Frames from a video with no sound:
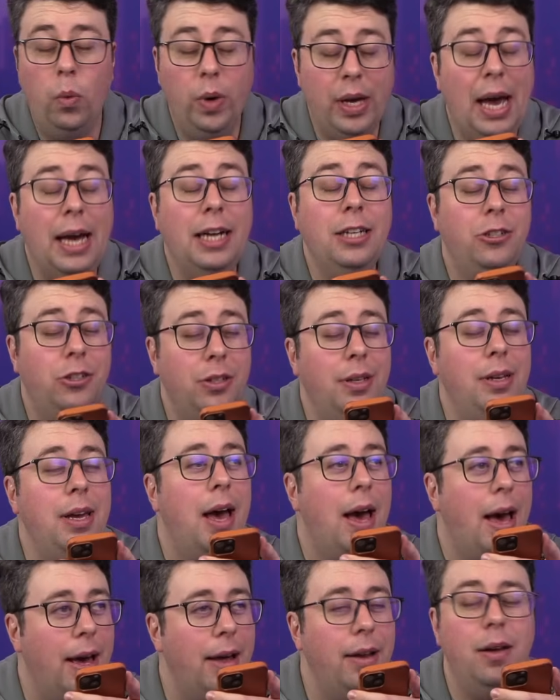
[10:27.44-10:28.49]
We actually
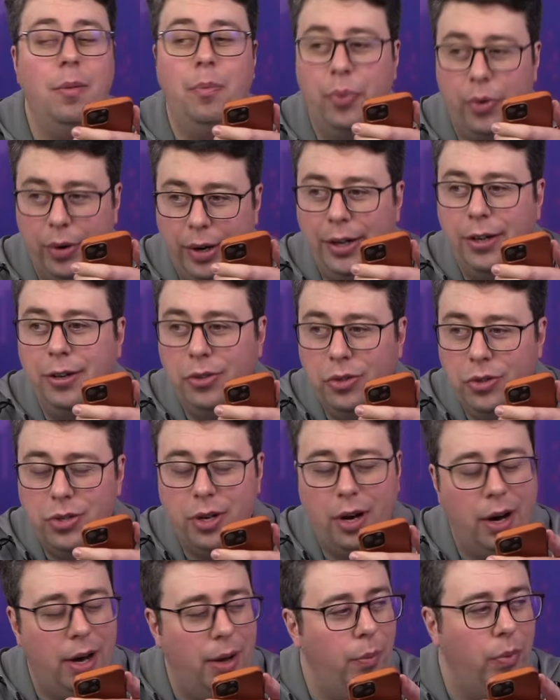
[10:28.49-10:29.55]
had a pretty good
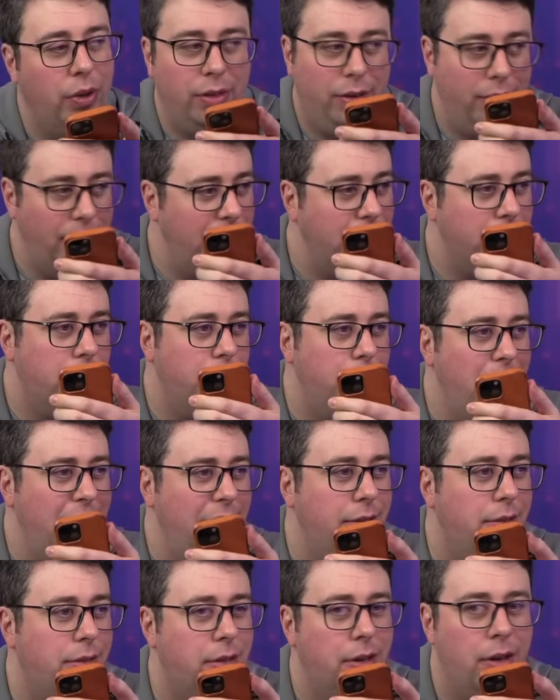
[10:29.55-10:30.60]
time with Linux
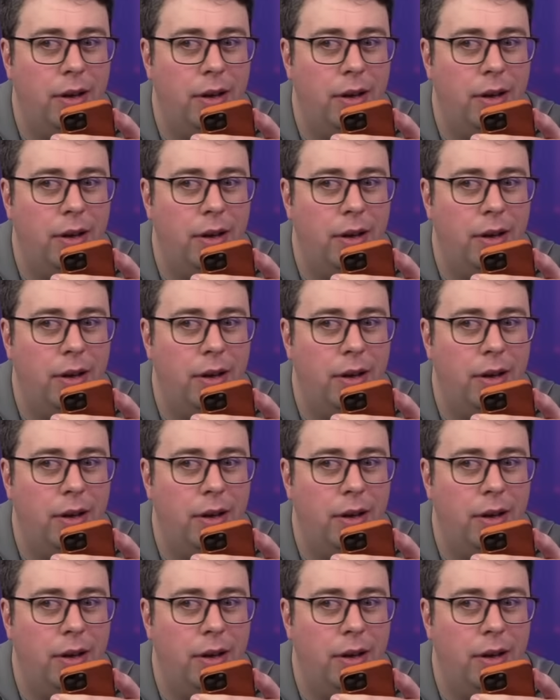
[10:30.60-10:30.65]
Mint.